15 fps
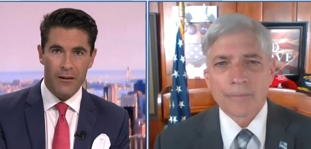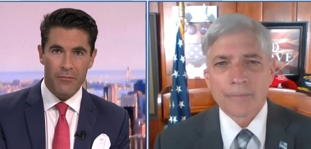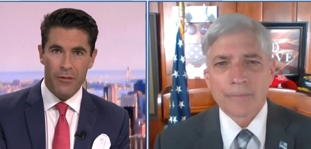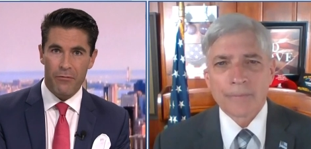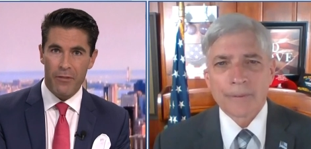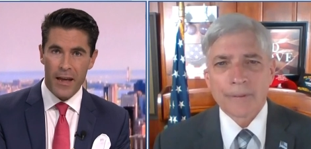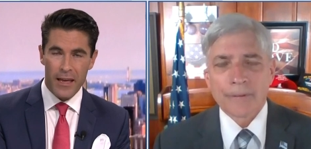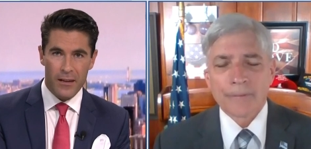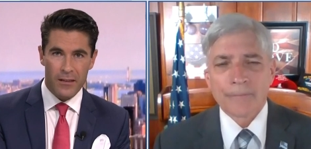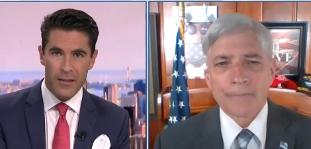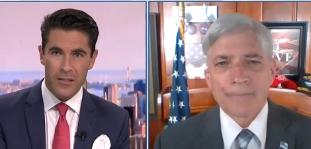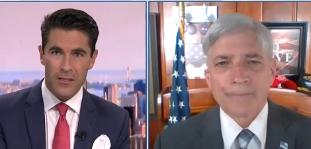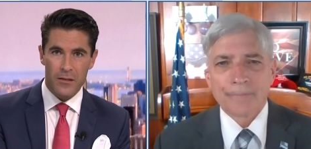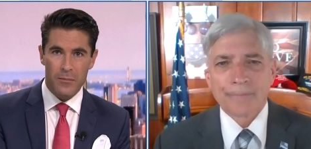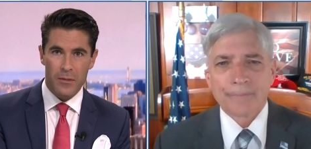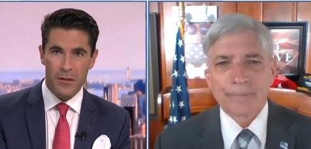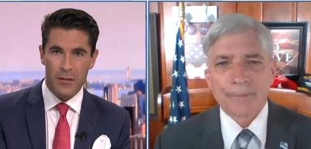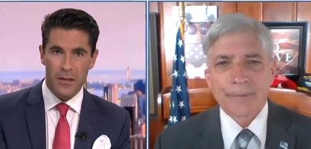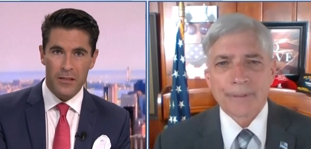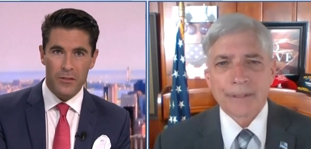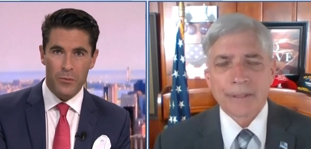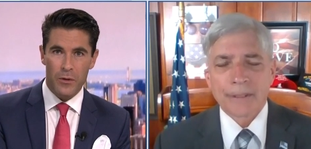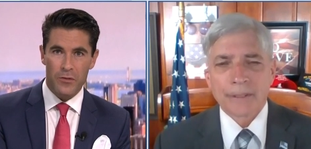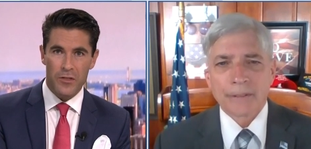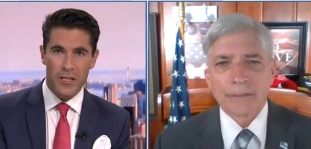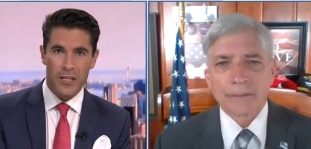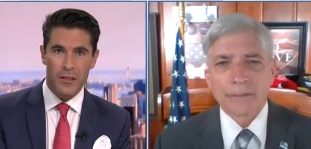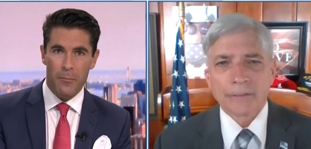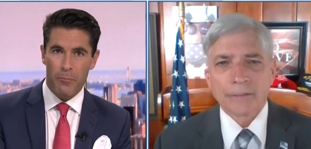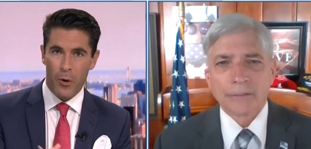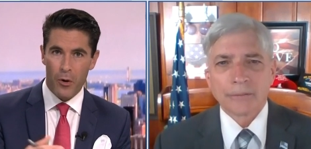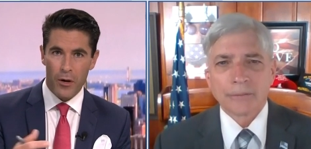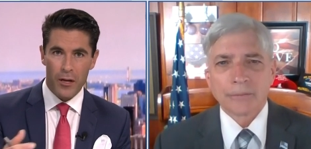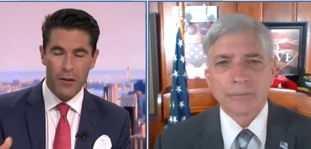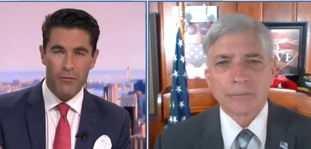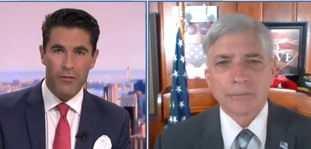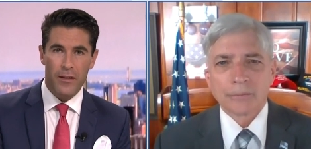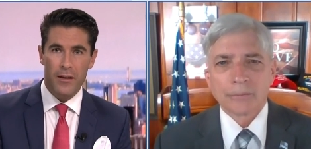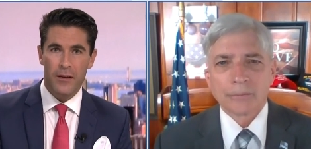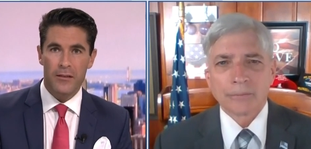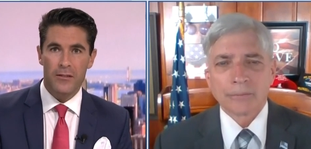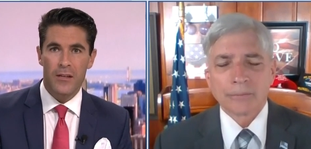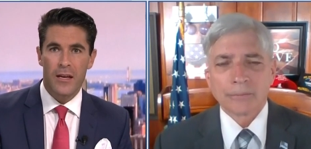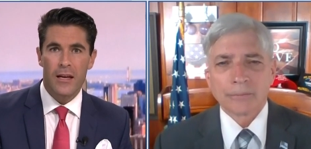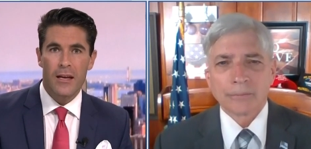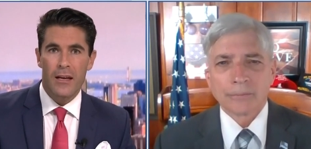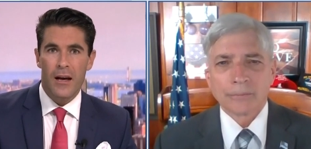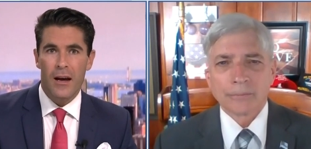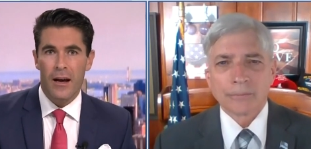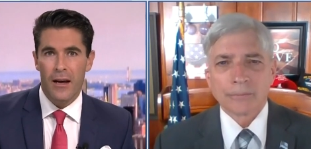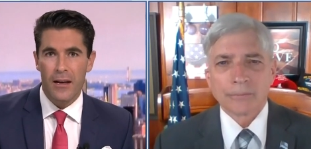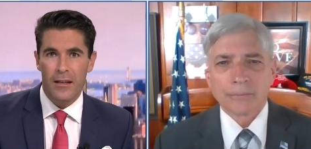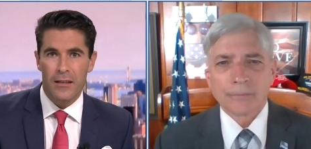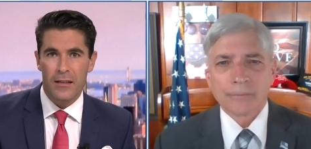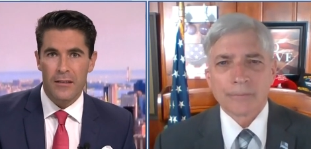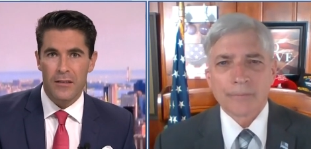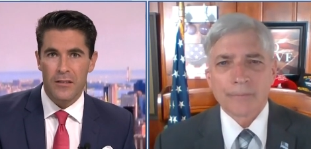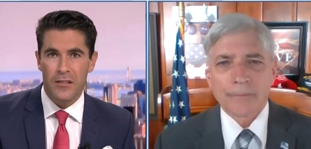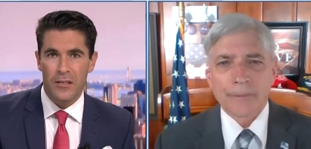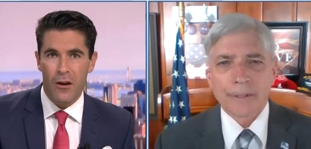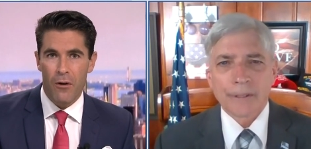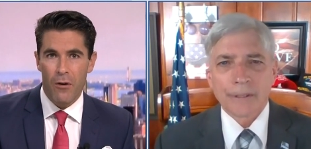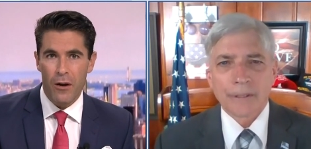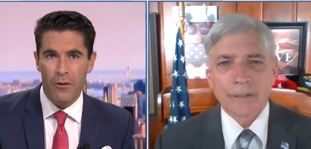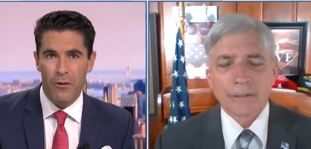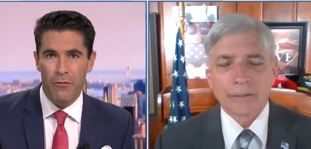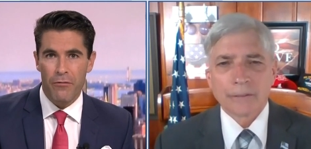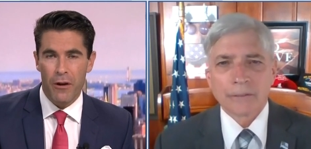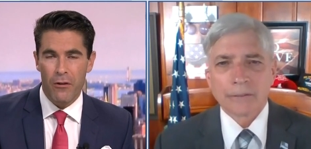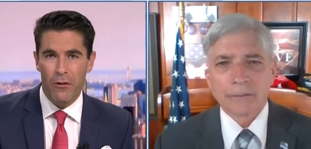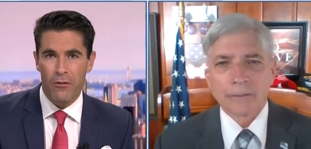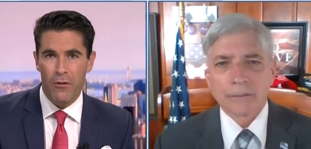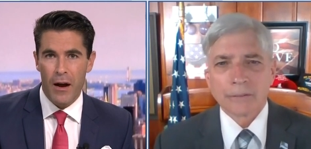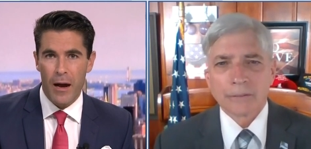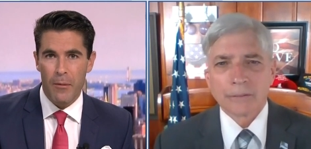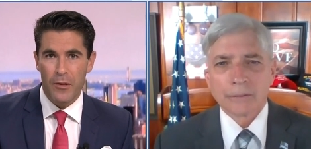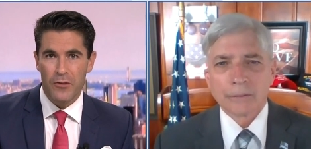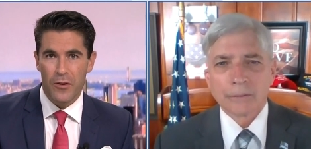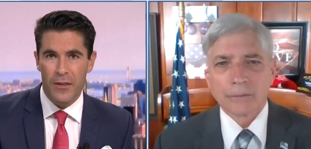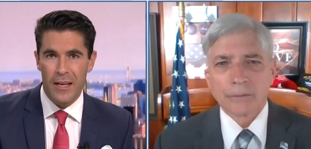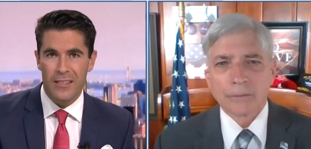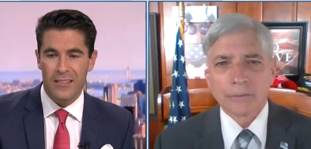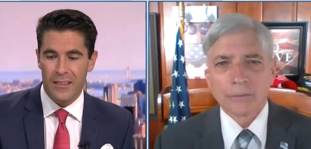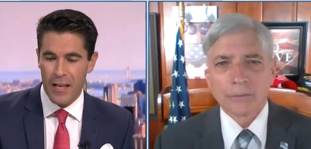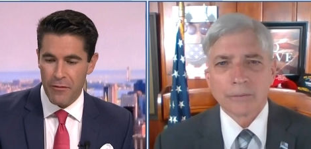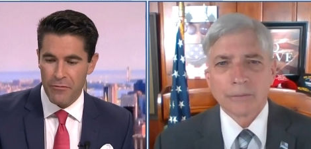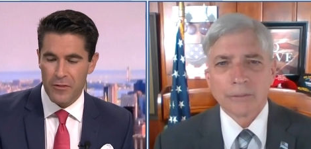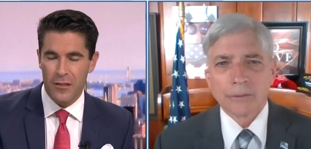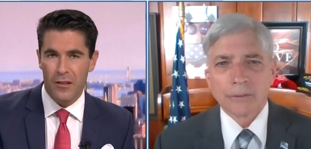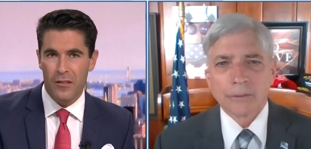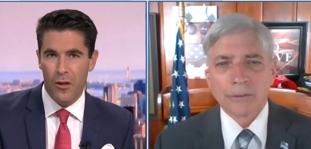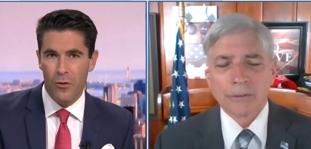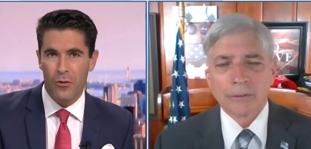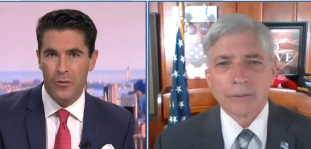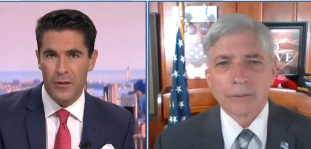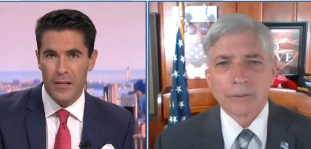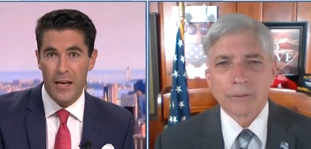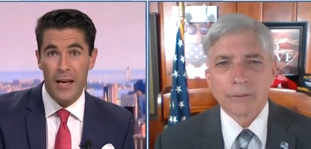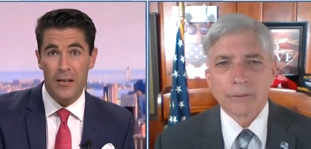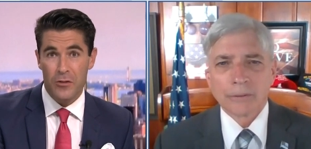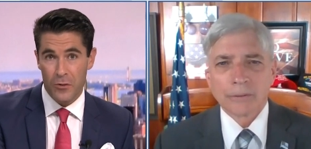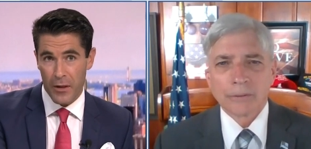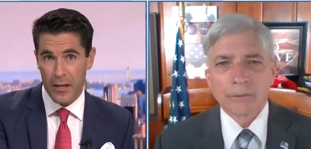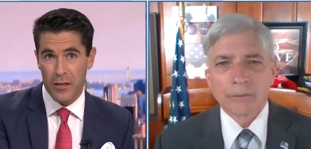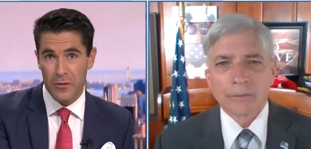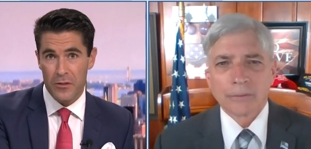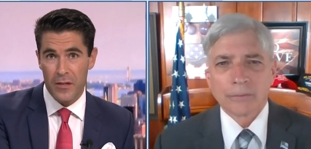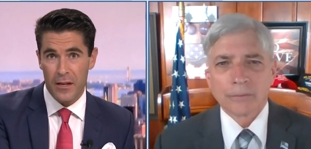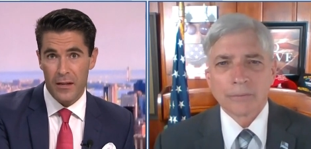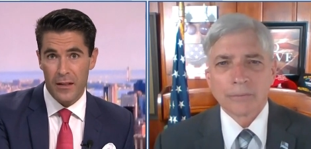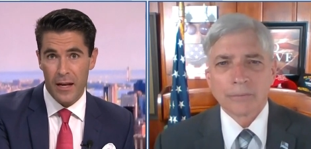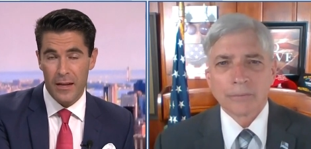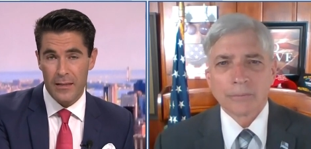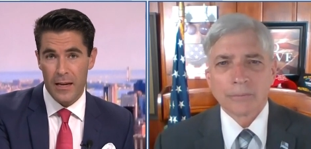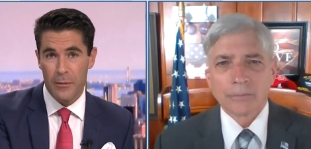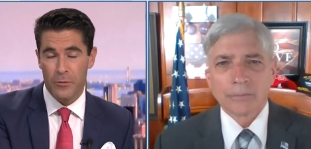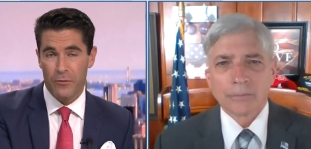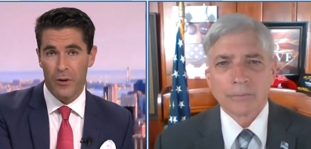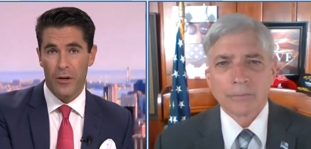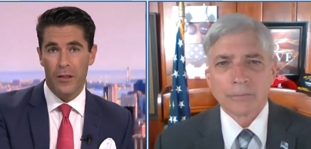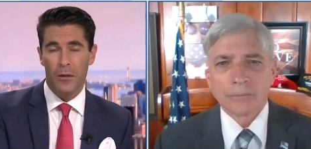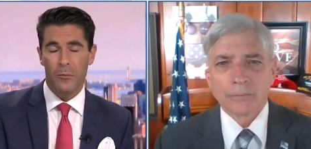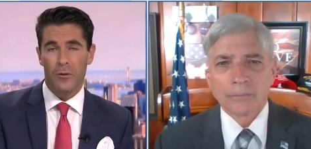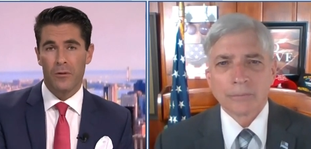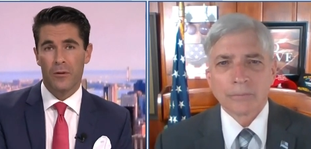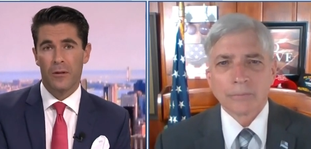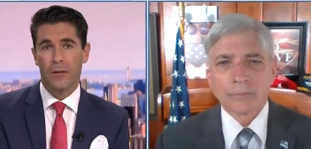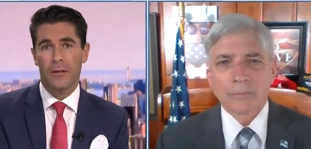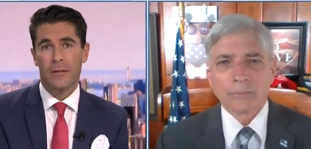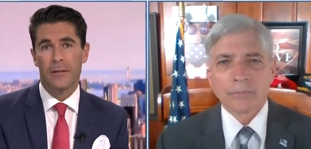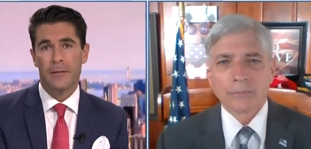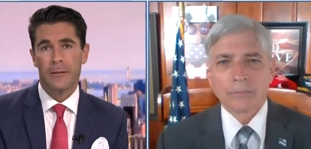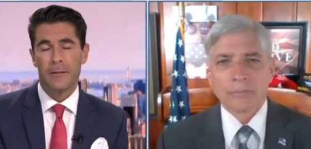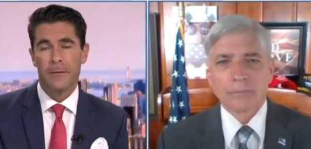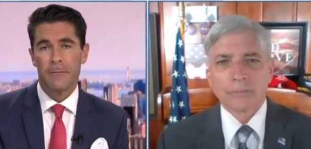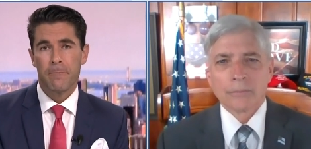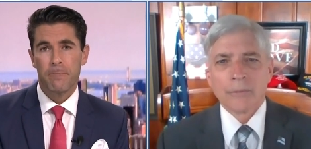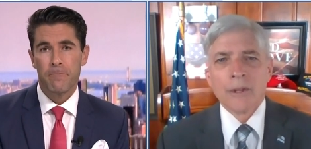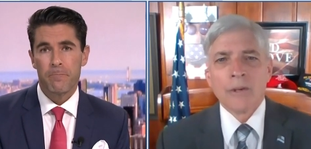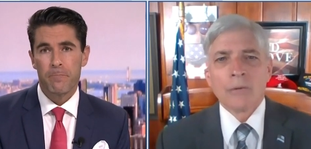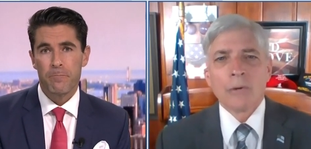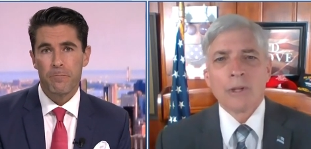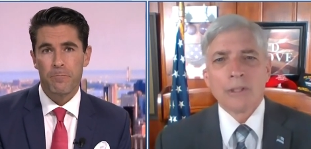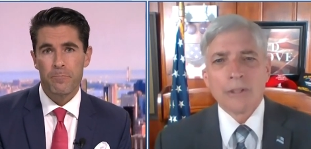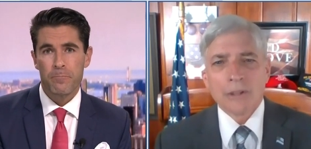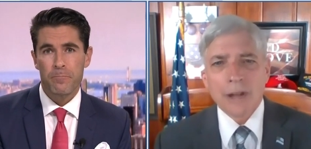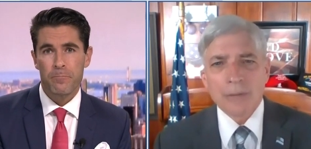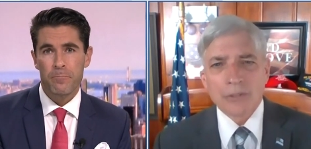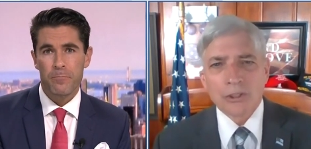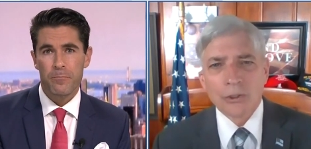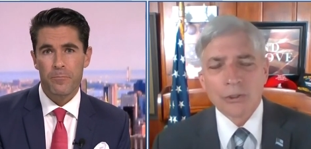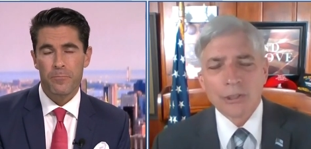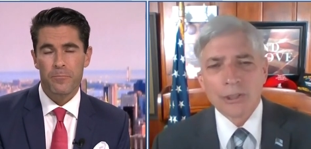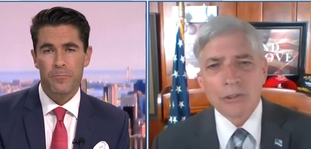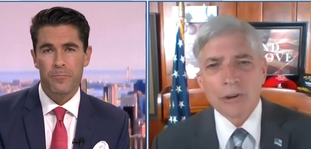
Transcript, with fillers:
Speaker 1: of the vandalism, the things that we've seen, the burning of things, uh, it doesn't go under a federal crime. And so that's left to the local DAs who, like you said, a lot of times are very liberal.
Speaker 2: Well, you're absolutely